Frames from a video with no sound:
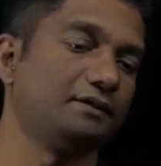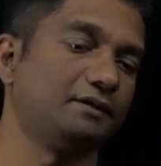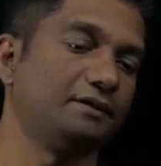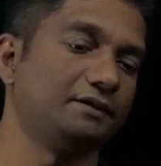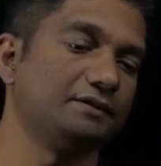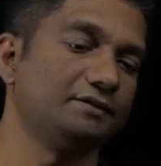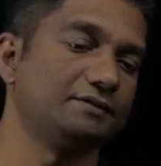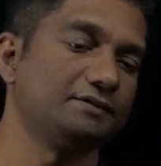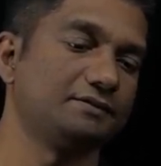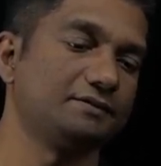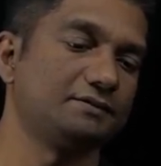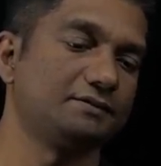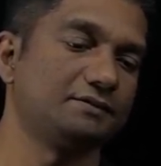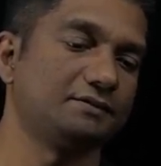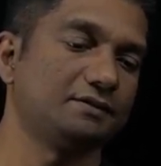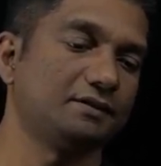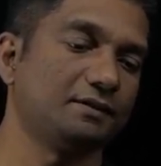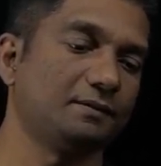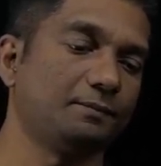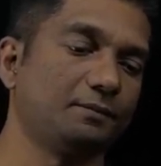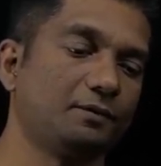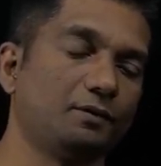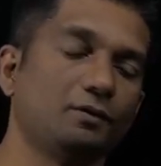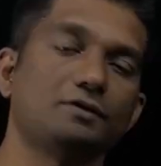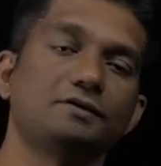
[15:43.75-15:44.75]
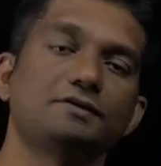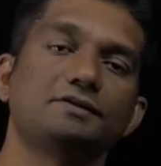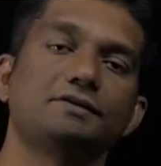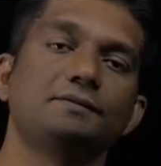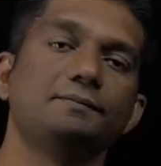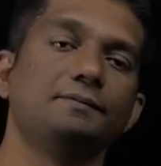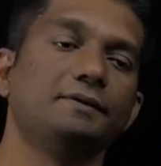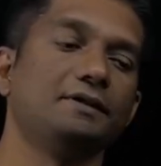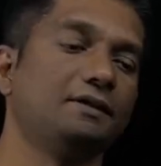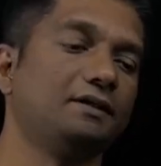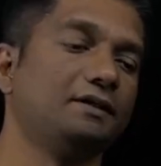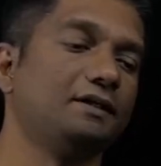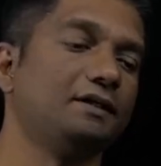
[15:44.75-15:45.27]
is
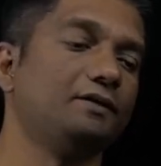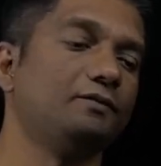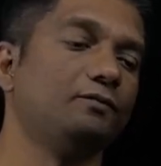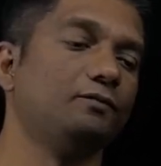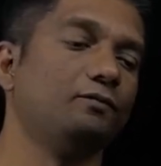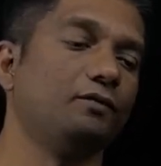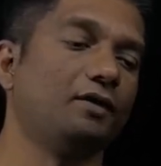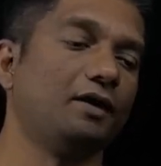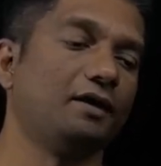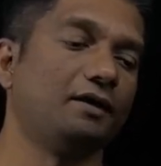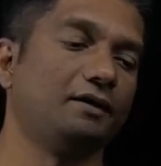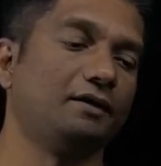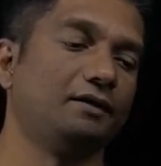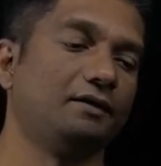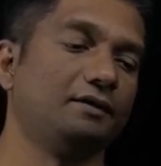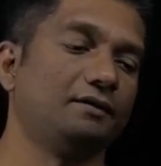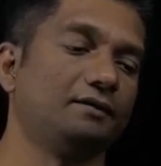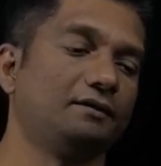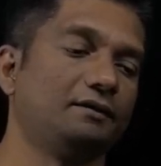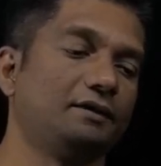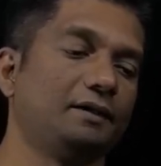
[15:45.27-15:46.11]
approximately 1,